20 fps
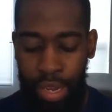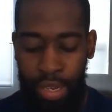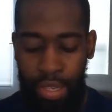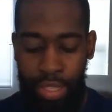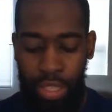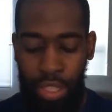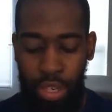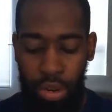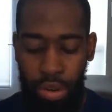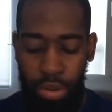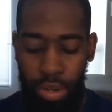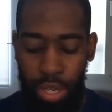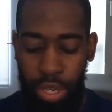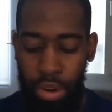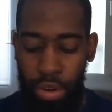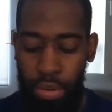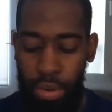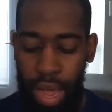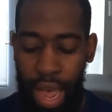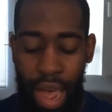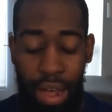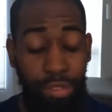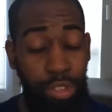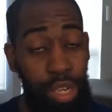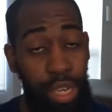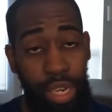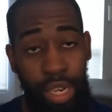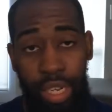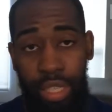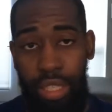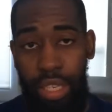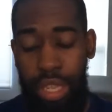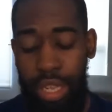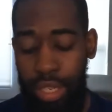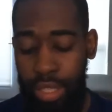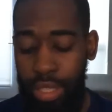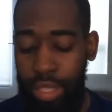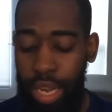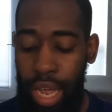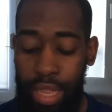So, you know, after getting into
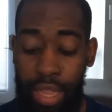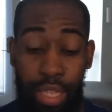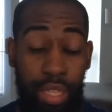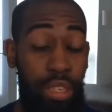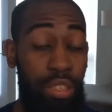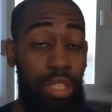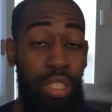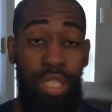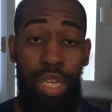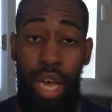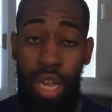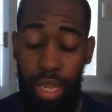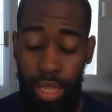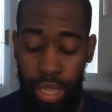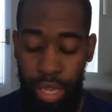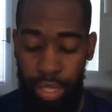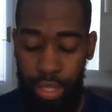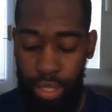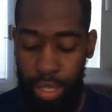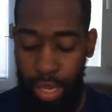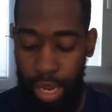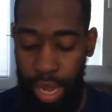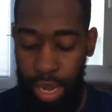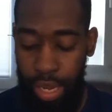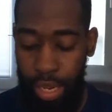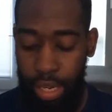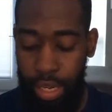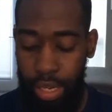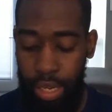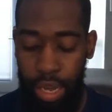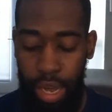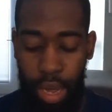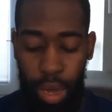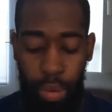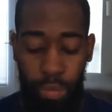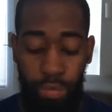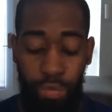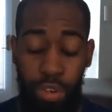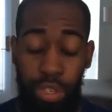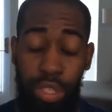this, I think there's a ton of things to like.
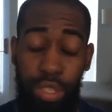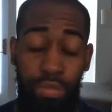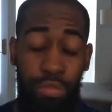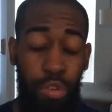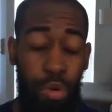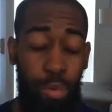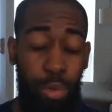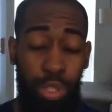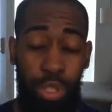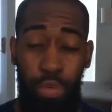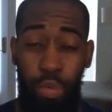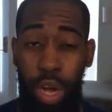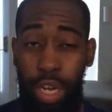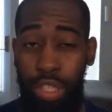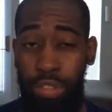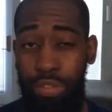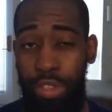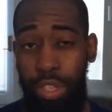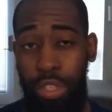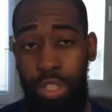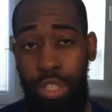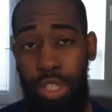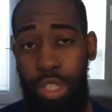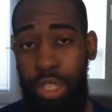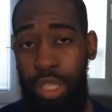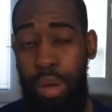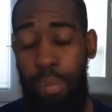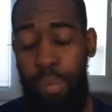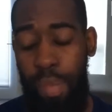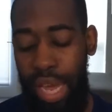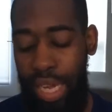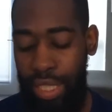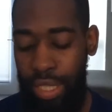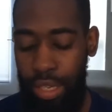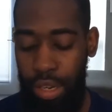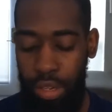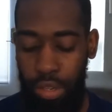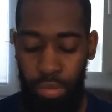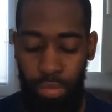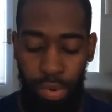First and foremost, the watch feels just
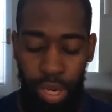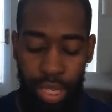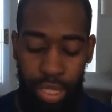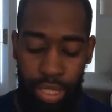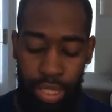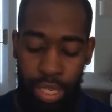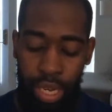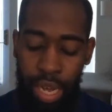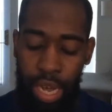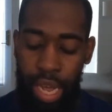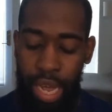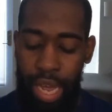amazing on the wrist.